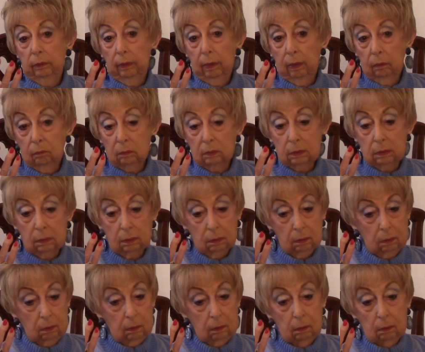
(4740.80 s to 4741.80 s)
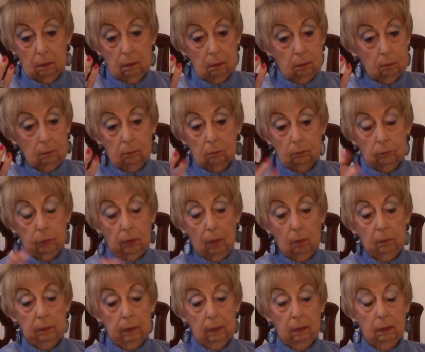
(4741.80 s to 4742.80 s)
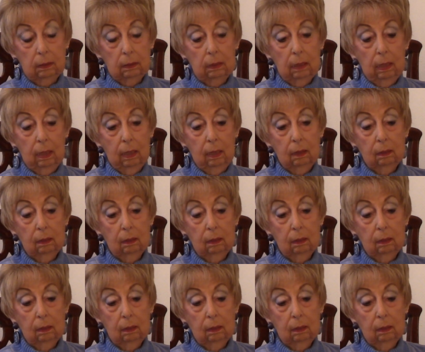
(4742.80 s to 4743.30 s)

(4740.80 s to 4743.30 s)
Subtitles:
I was probably going to die.